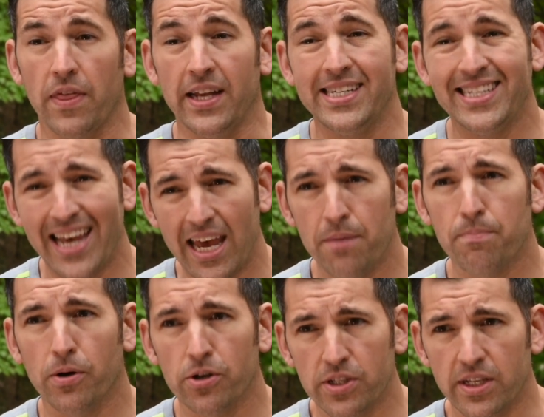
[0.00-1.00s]
than
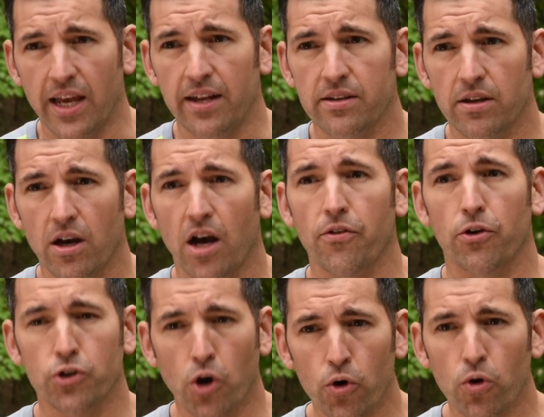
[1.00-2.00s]
10% of your
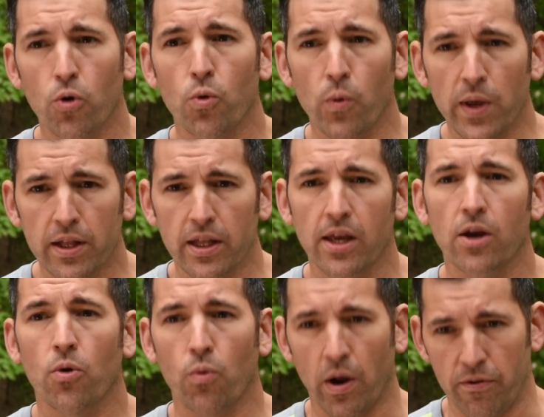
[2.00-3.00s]
total weekly
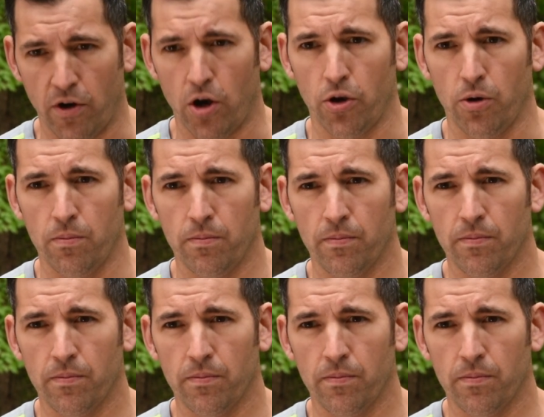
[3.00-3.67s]
run volume.